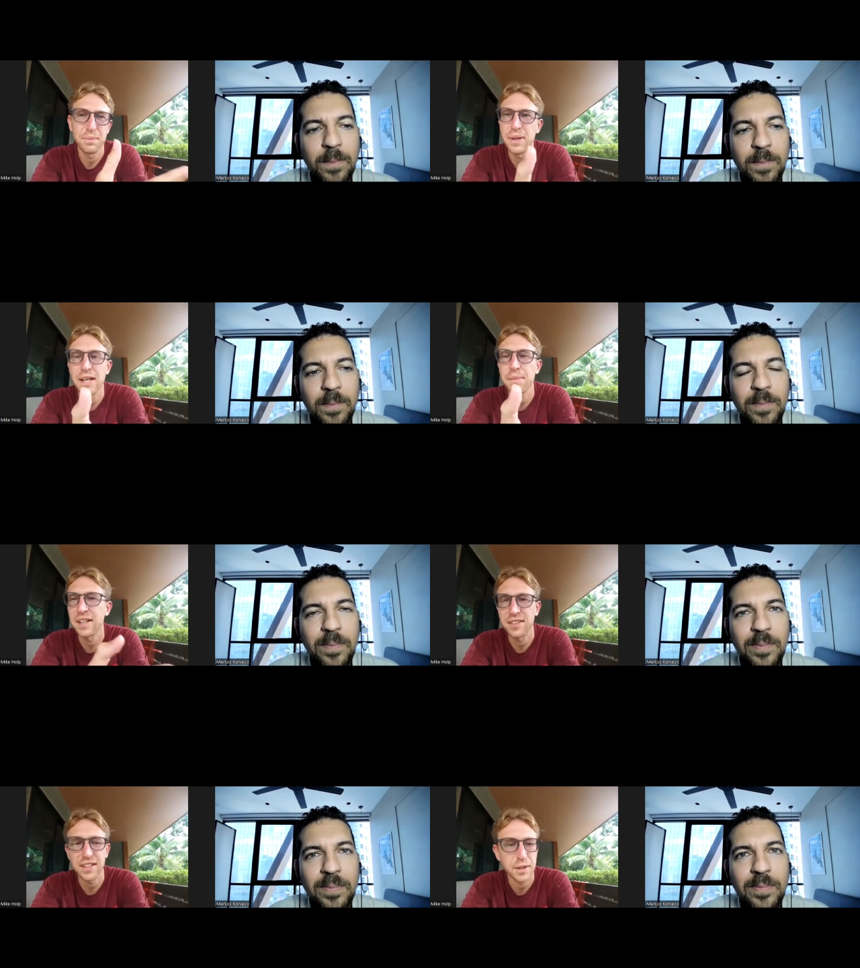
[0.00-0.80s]
Speaker 1: Many,
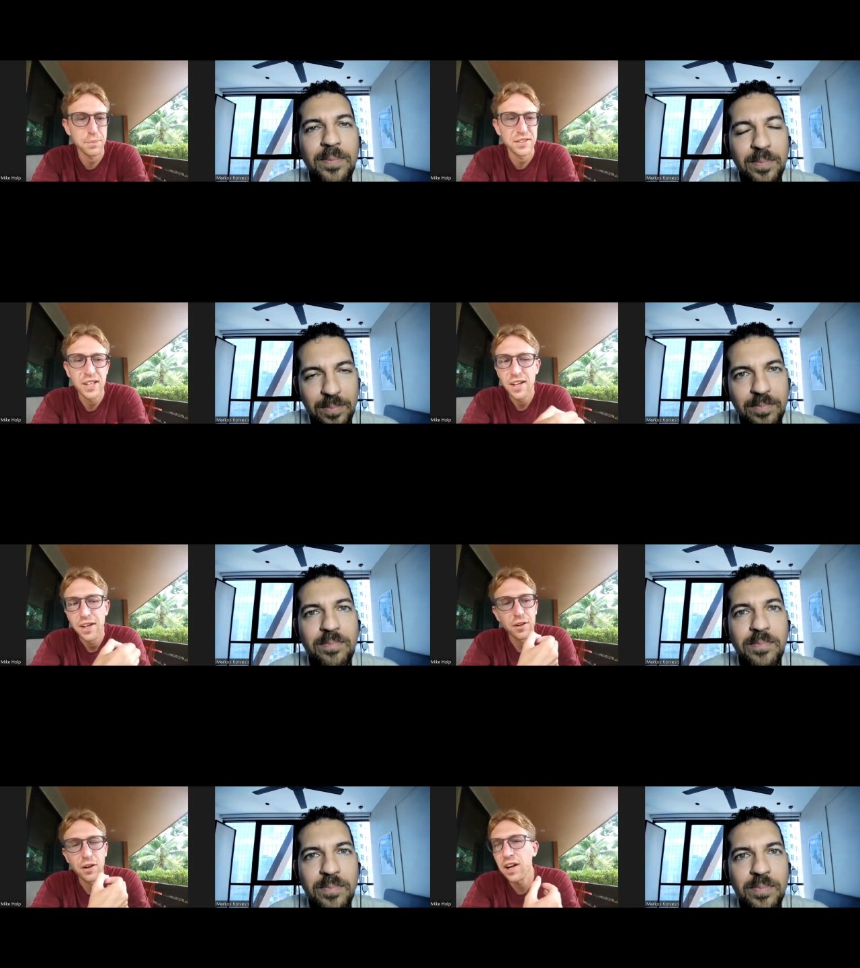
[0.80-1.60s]
many tech companies.
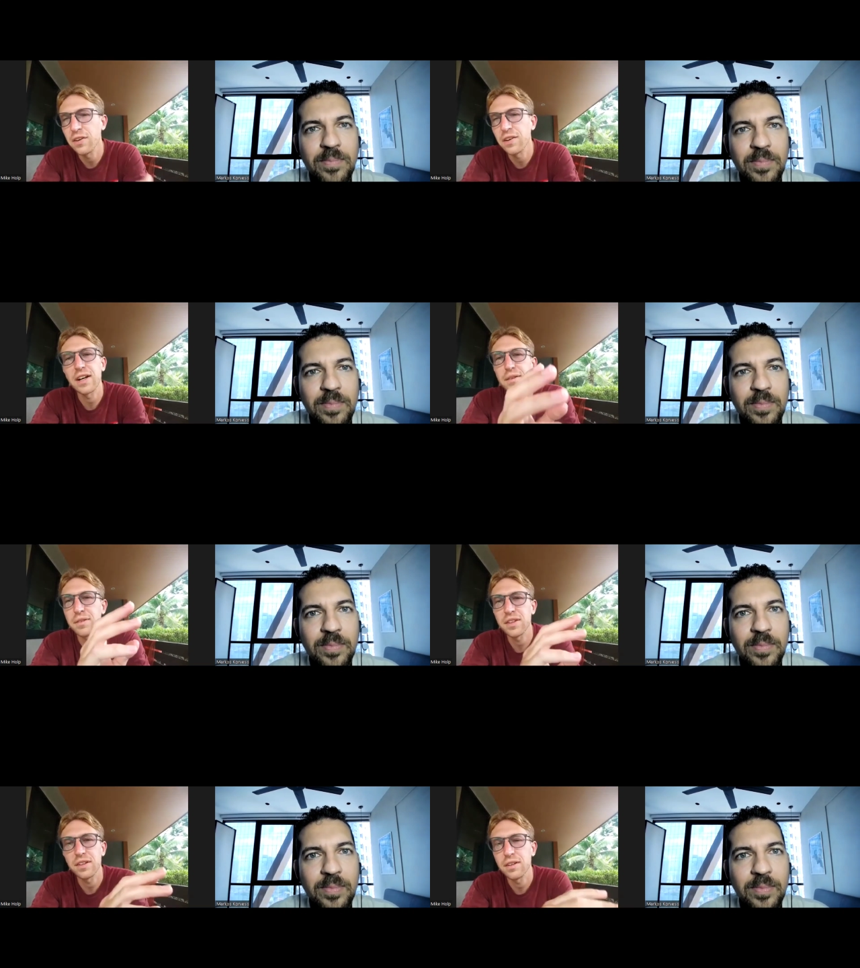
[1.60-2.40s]
They're hiring
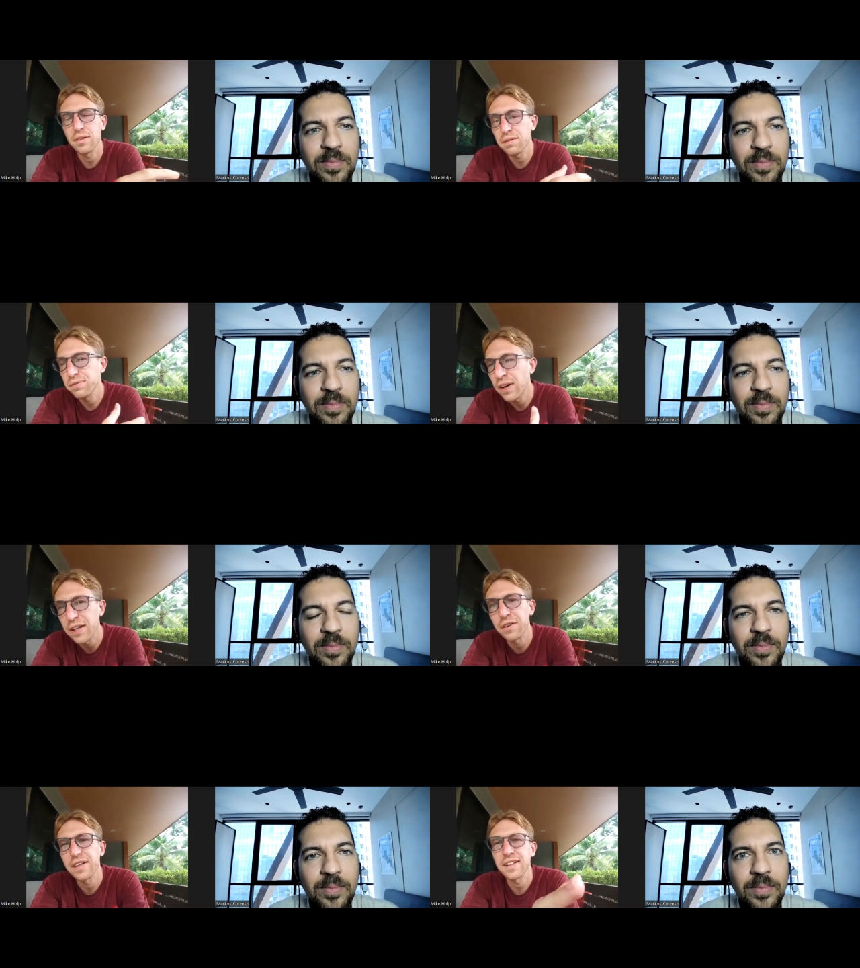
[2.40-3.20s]
out, they're
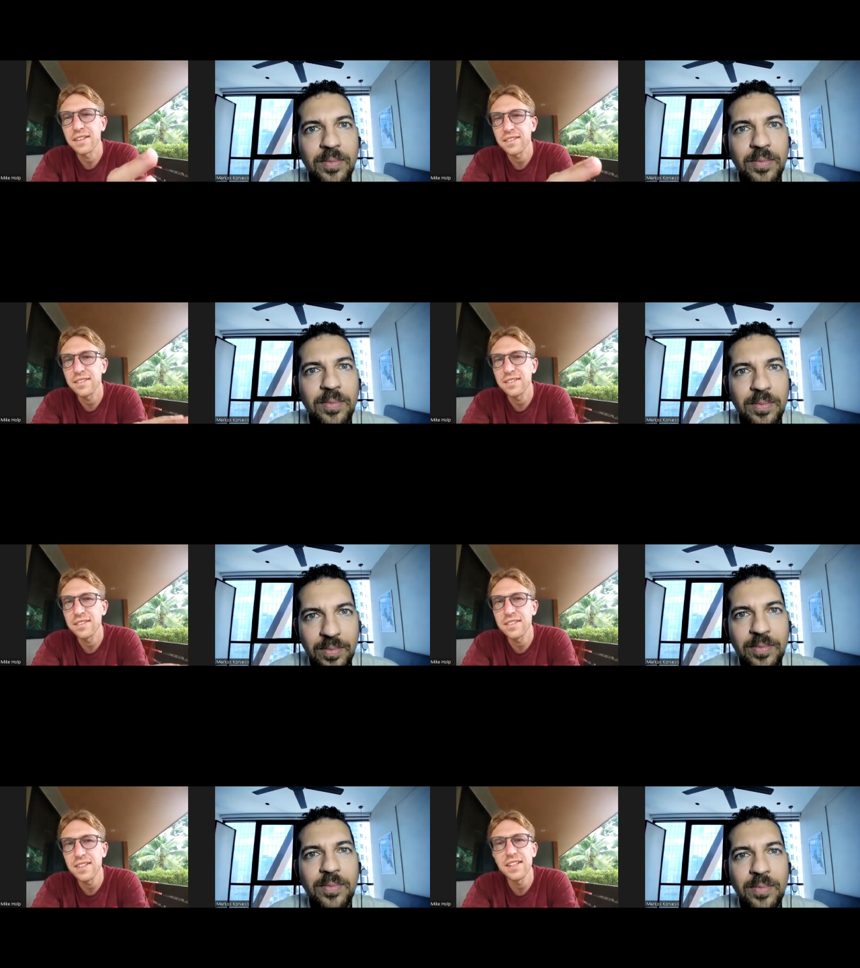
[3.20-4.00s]
firing
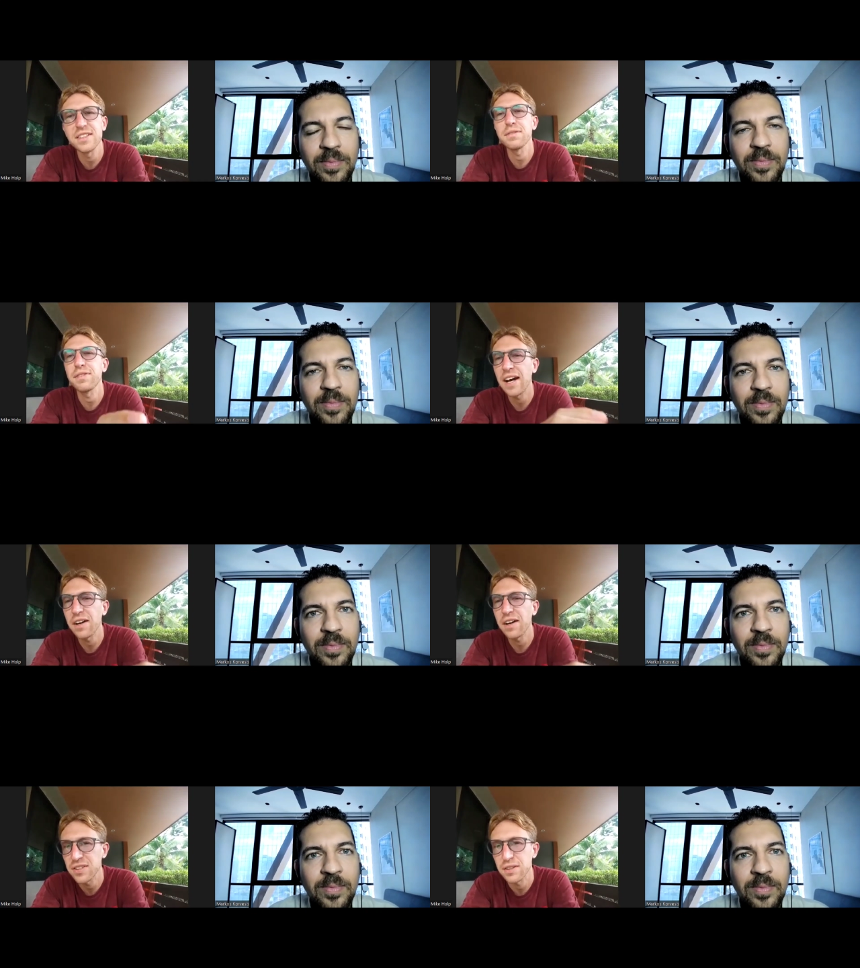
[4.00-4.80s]
tens of
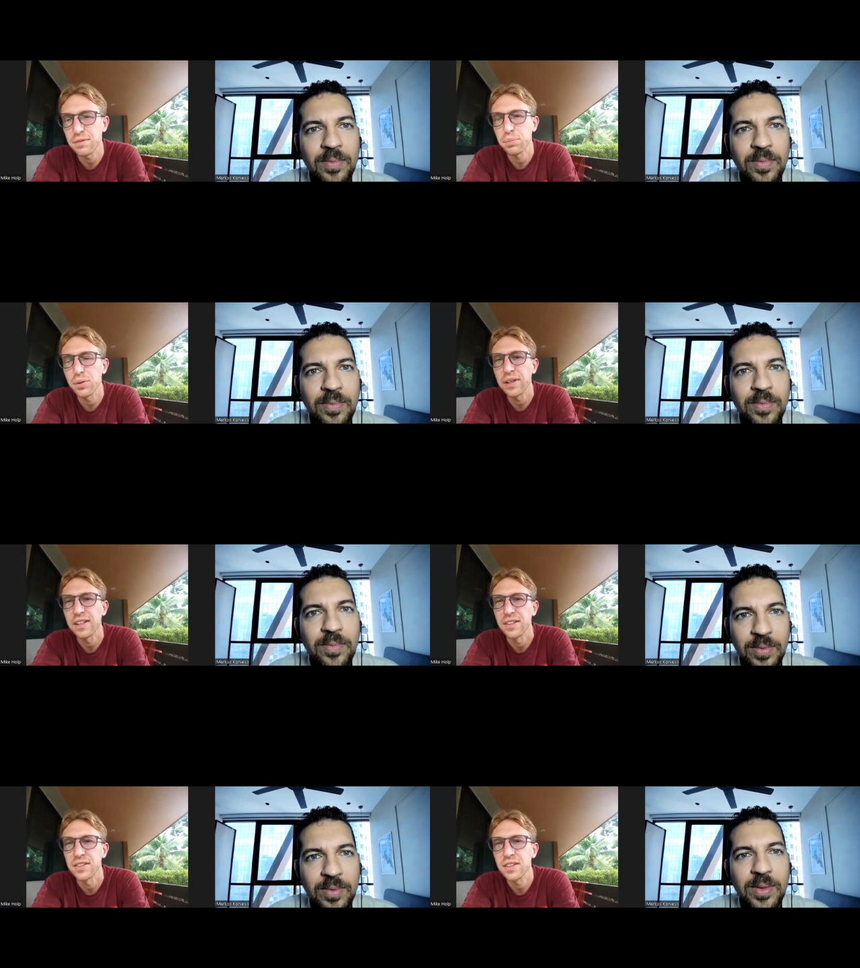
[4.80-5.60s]
thousands of
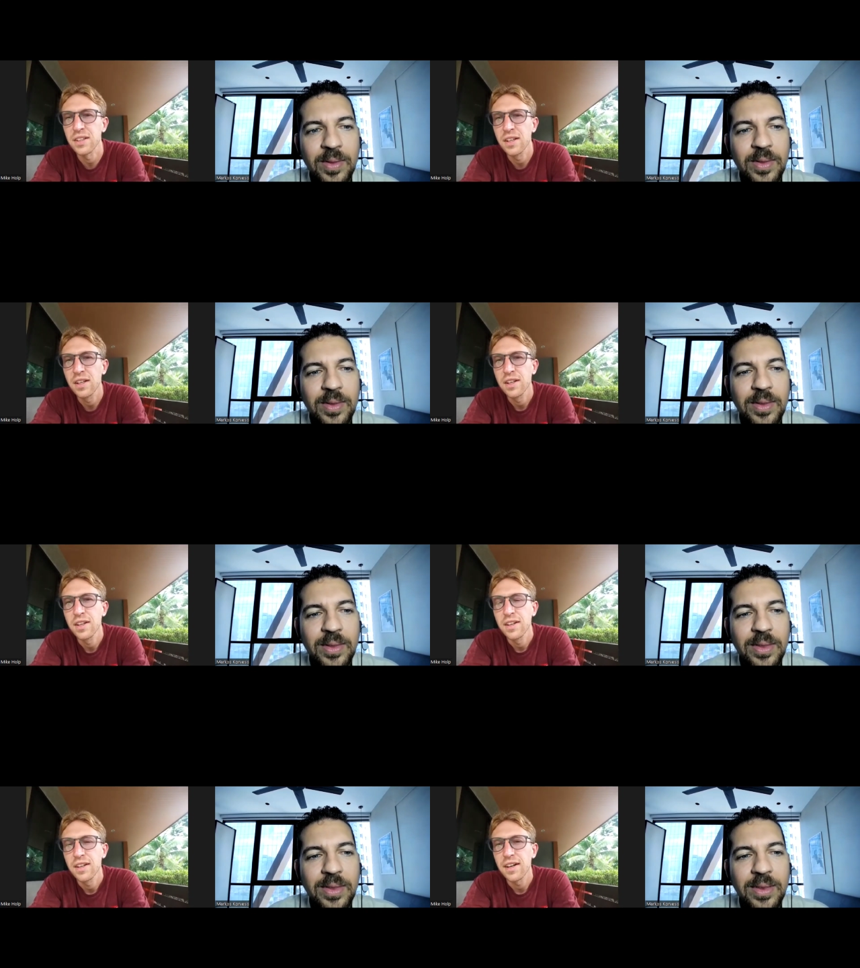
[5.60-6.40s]
employees.
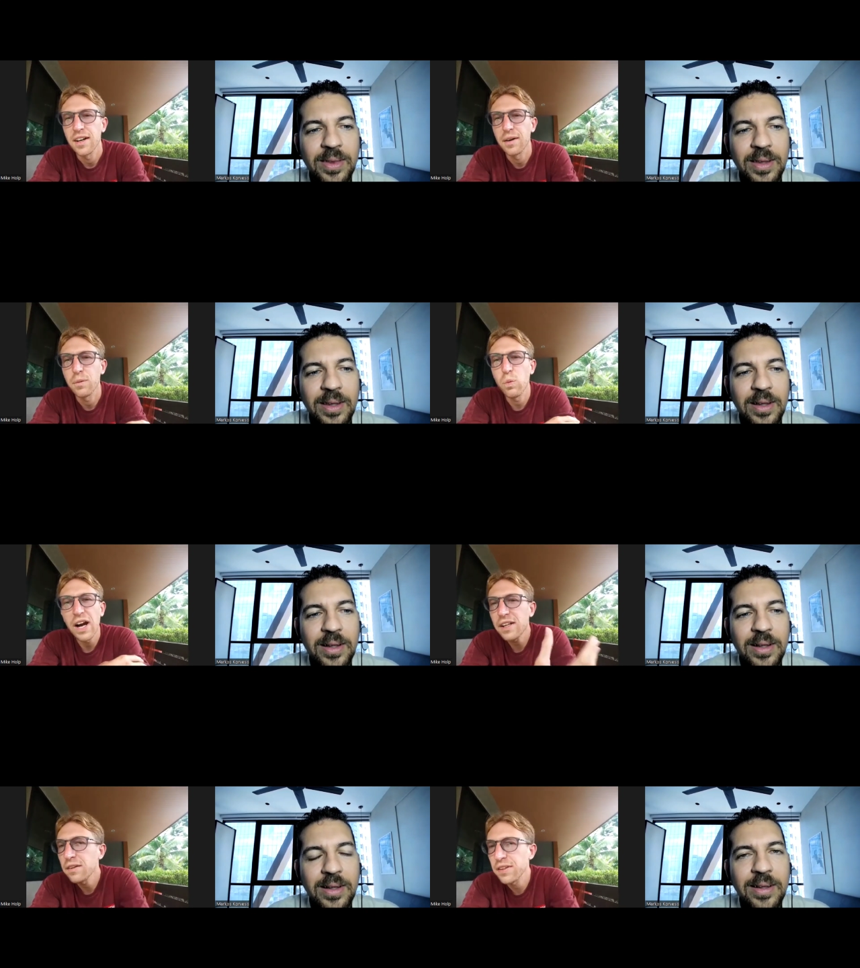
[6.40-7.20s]
Uh,
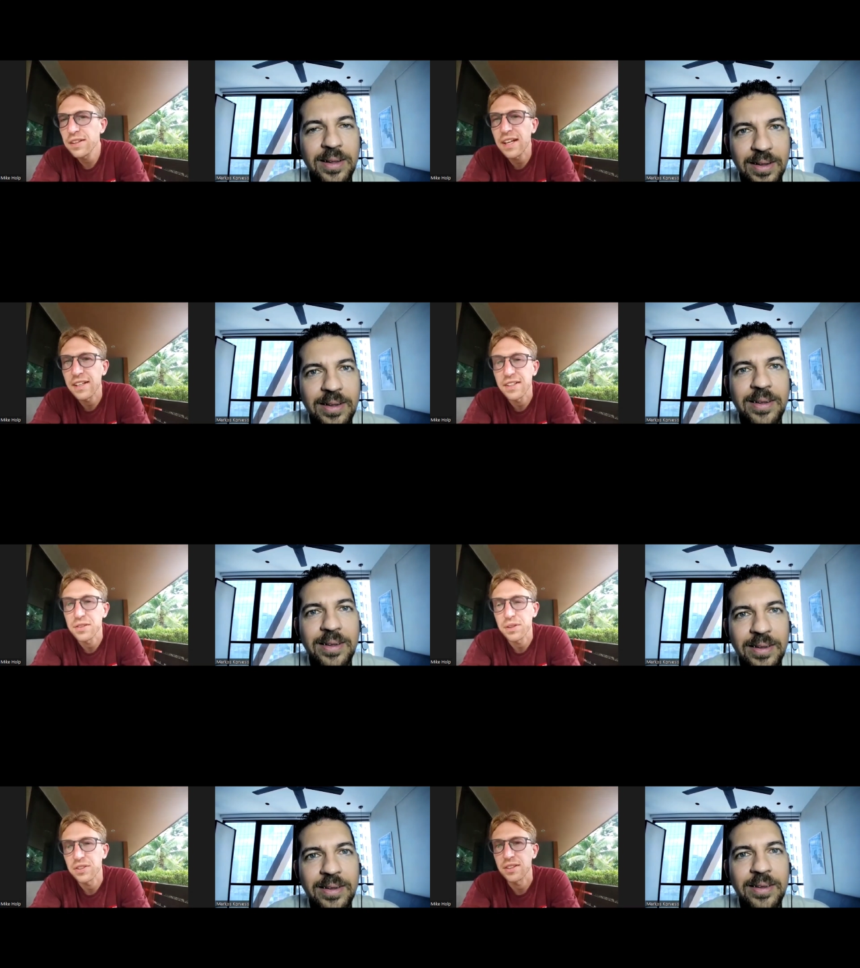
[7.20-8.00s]
why do you think that
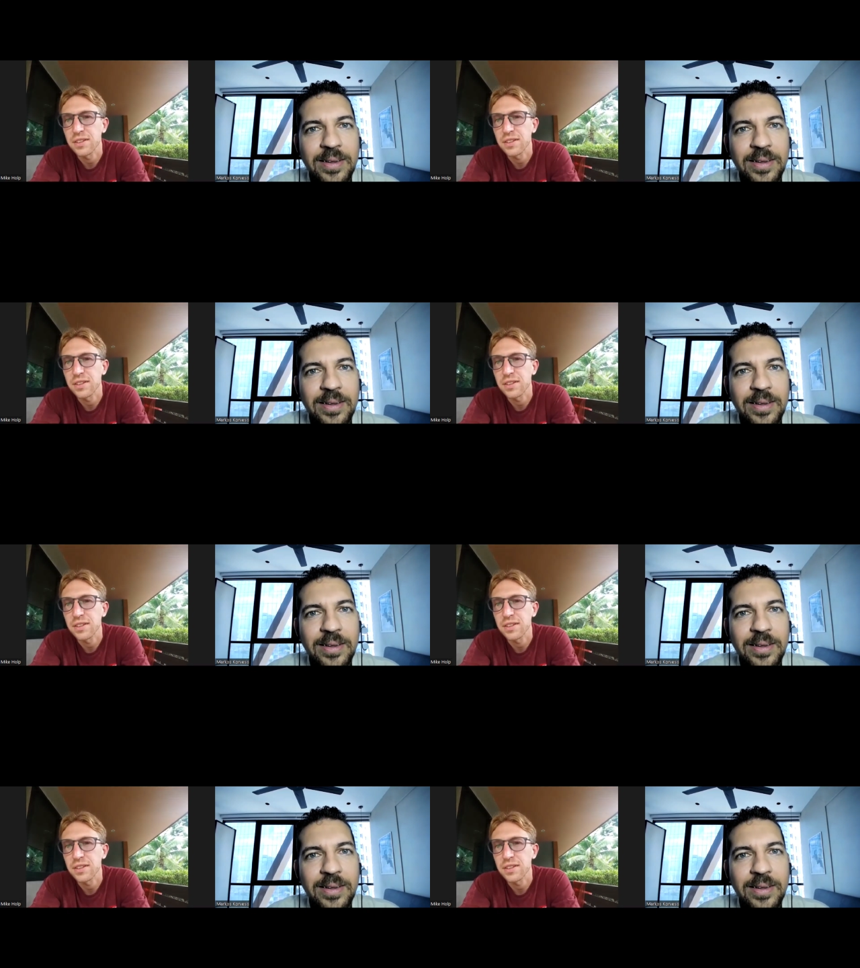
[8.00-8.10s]
is? What's